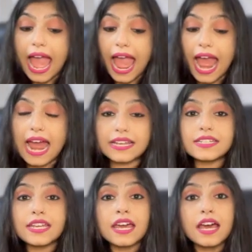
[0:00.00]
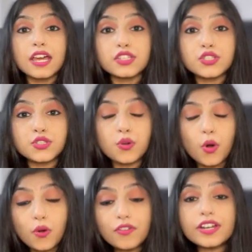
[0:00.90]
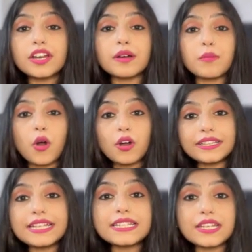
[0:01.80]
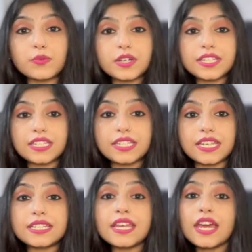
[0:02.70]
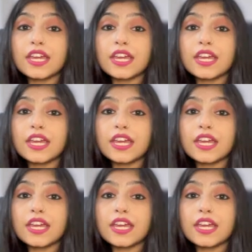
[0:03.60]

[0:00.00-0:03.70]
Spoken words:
And to overcome all these adversities,